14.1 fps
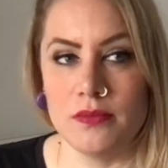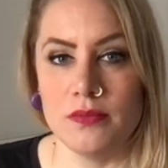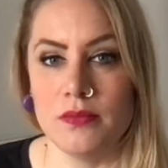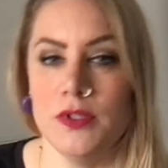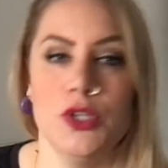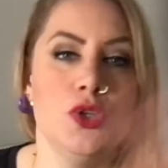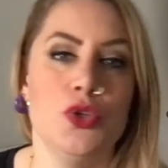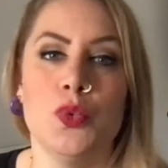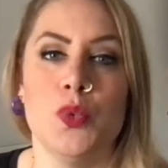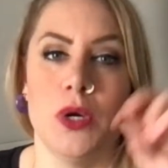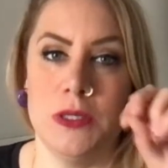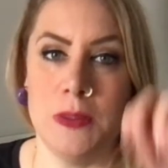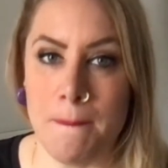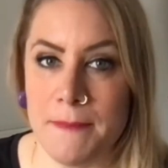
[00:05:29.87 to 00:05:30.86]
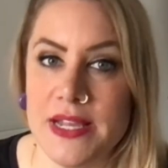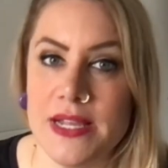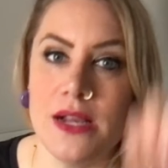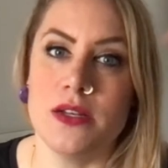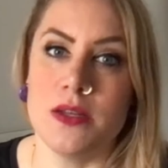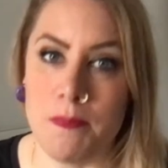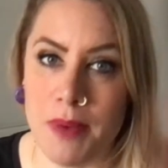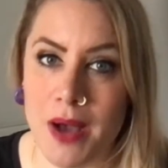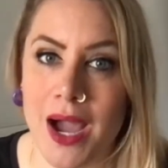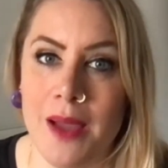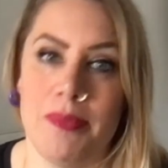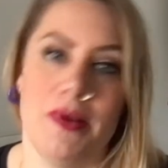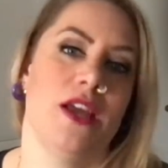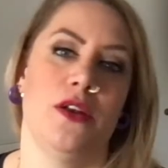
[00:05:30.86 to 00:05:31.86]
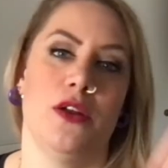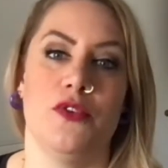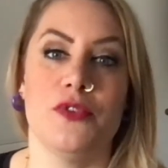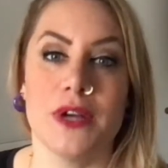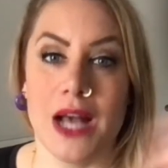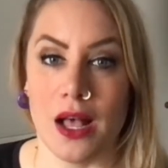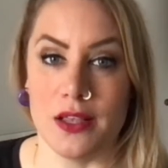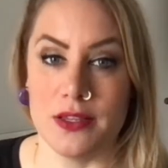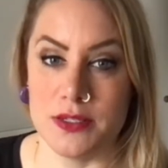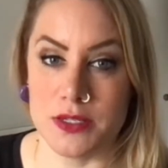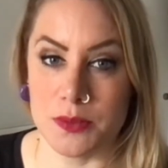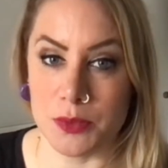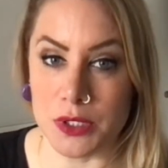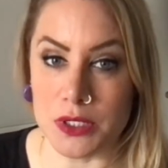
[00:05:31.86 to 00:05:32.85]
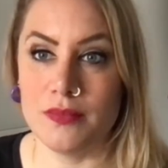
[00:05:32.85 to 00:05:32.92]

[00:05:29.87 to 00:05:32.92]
You do want to build a pipeline of customers.